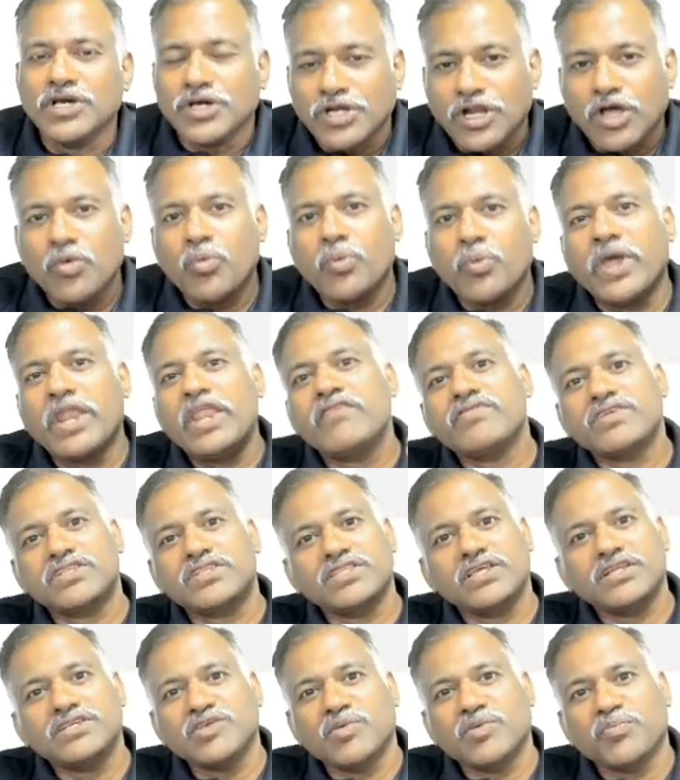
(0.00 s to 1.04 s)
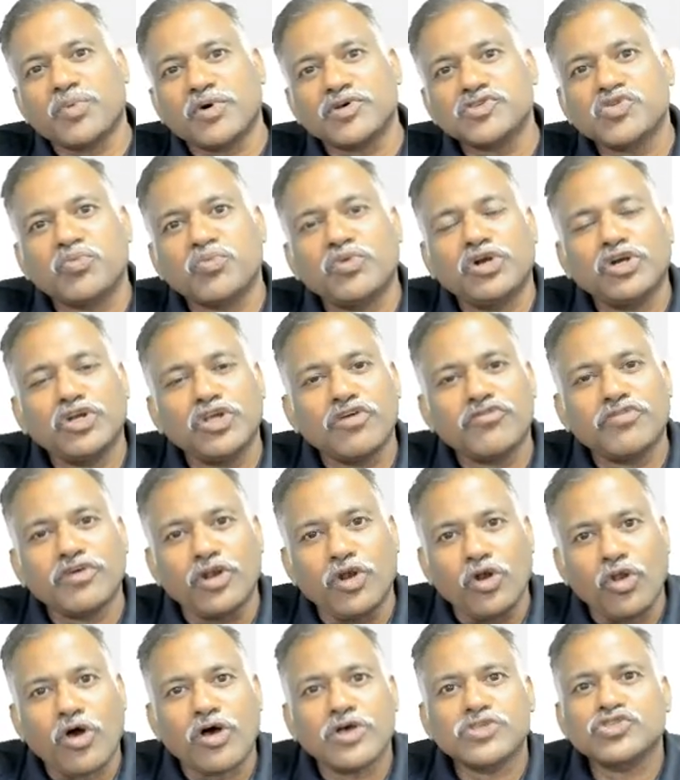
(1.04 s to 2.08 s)
Now, whenever there is a possibility of a
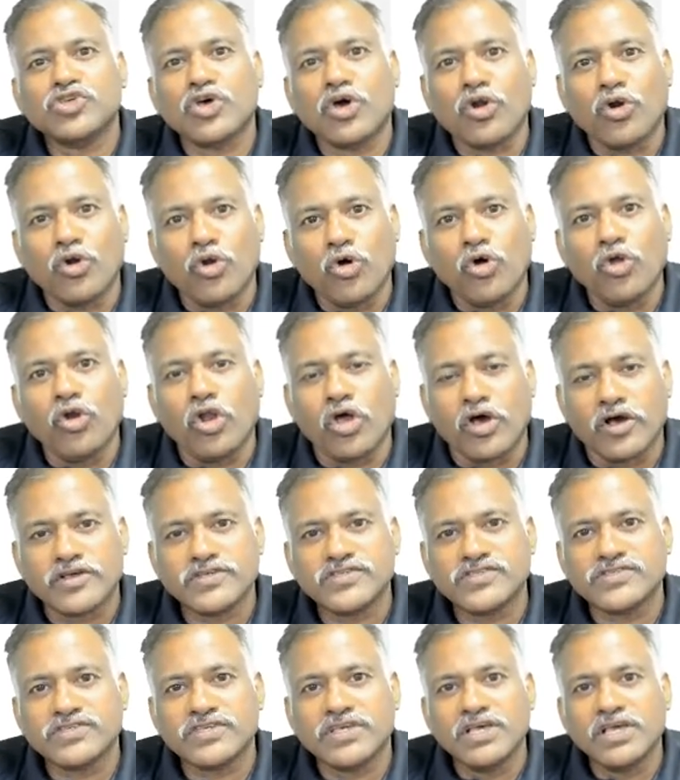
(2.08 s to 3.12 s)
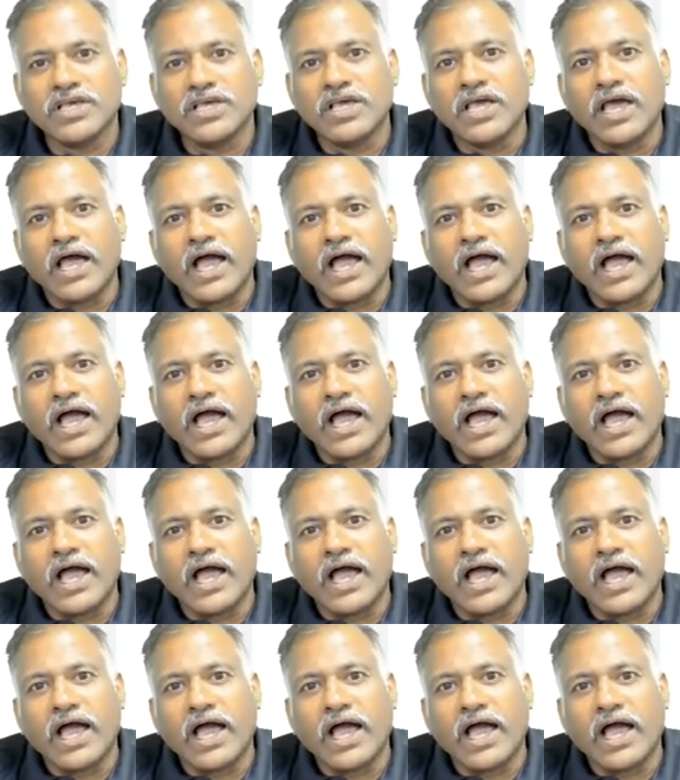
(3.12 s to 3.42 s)
loss or no loss,